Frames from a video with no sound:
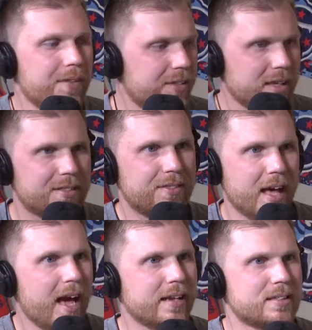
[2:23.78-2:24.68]
I think
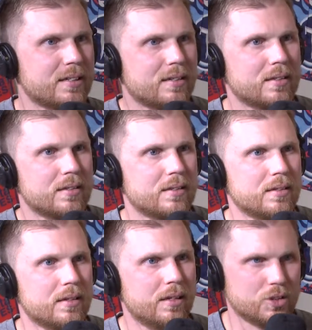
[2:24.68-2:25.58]
that
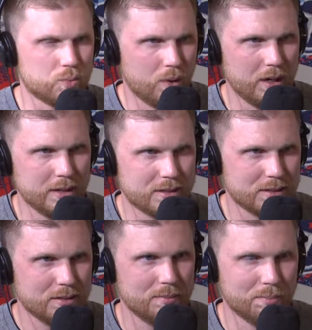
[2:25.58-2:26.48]
is
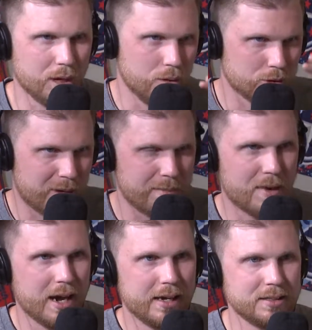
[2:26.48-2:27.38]
what blows my
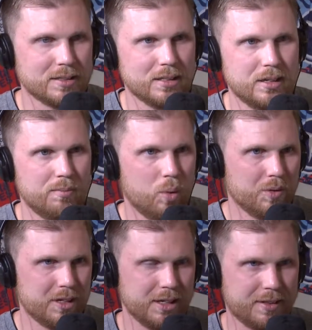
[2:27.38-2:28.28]
mind more
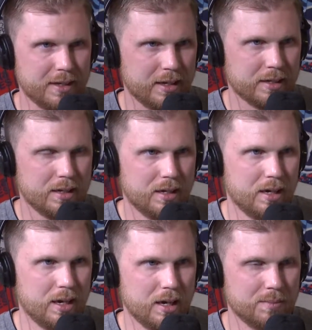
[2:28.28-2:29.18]
than anything.
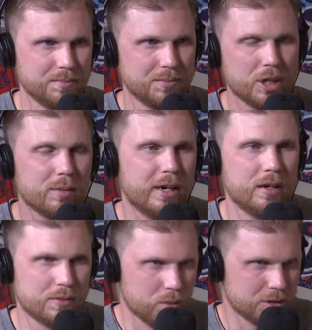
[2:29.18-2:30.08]
Talking
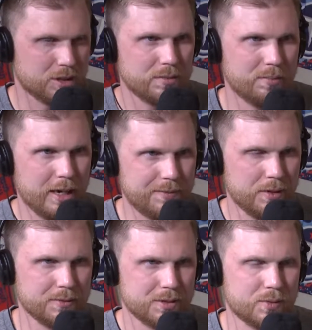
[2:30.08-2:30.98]
about, of course, Miami
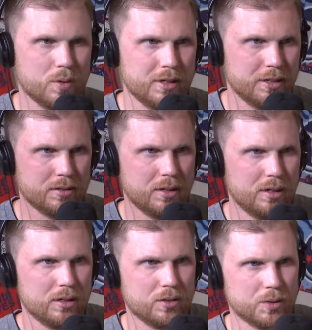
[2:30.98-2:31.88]
offensive coordinator
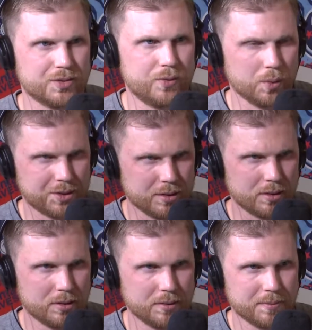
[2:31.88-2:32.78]
Chris
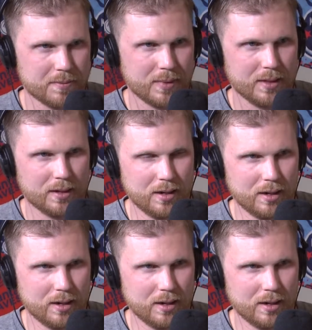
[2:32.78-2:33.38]
Forster. Because